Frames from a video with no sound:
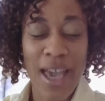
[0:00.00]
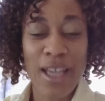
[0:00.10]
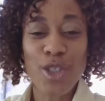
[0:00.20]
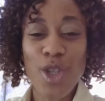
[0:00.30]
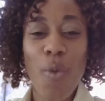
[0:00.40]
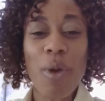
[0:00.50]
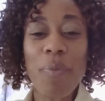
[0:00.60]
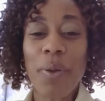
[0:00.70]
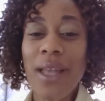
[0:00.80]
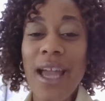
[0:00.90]
And so, when we
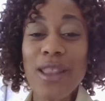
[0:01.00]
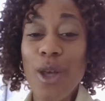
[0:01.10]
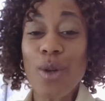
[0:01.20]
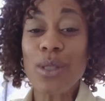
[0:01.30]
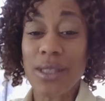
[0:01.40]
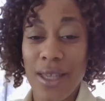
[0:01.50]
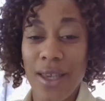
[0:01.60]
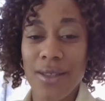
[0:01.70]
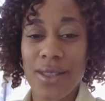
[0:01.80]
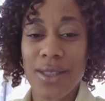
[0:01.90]
plant those
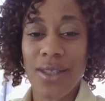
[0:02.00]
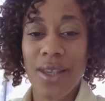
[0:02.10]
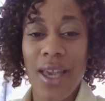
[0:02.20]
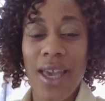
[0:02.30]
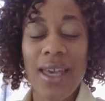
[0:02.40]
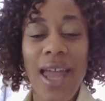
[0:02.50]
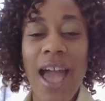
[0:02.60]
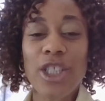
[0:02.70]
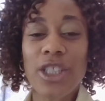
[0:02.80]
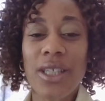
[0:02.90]
seeds, it
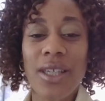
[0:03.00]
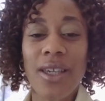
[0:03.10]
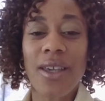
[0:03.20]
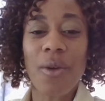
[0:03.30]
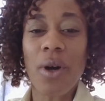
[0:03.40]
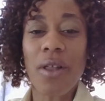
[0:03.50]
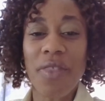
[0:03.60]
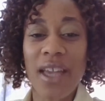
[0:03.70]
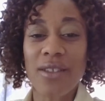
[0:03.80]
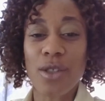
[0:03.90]
actually will
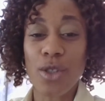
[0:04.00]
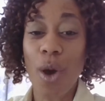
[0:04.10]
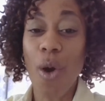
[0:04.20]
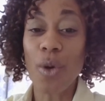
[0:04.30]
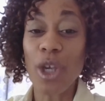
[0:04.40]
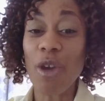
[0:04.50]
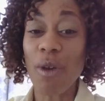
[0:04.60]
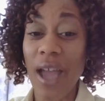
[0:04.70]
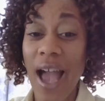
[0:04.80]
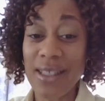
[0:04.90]
then sow
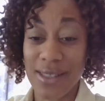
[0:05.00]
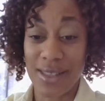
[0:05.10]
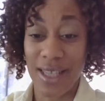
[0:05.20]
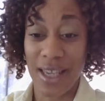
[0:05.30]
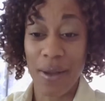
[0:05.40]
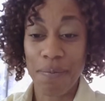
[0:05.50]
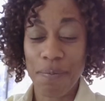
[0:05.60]
curiosity.